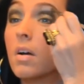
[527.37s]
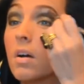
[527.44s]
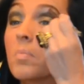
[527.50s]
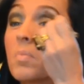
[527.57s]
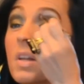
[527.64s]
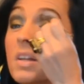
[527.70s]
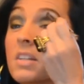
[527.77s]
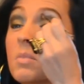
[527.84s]

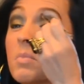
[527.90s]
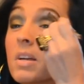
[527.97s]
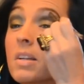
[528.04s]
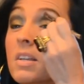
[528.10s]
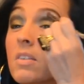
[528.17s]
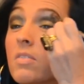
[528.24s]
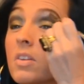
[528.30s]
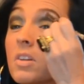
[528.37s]
blending my
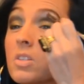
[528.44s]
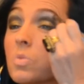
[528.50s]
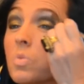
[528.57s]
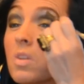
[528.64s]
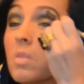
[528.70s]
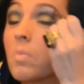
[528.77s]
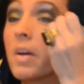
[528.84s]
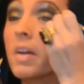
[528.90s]
Devious
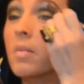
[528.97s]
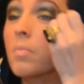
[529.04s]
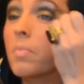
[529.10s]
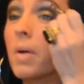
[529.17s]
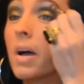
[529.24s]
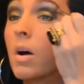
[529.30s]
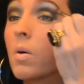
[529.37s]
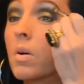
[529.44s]
with my
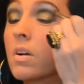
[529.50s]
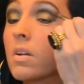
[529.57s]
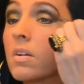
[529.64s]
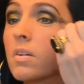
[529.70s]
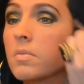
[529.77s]
Empowered.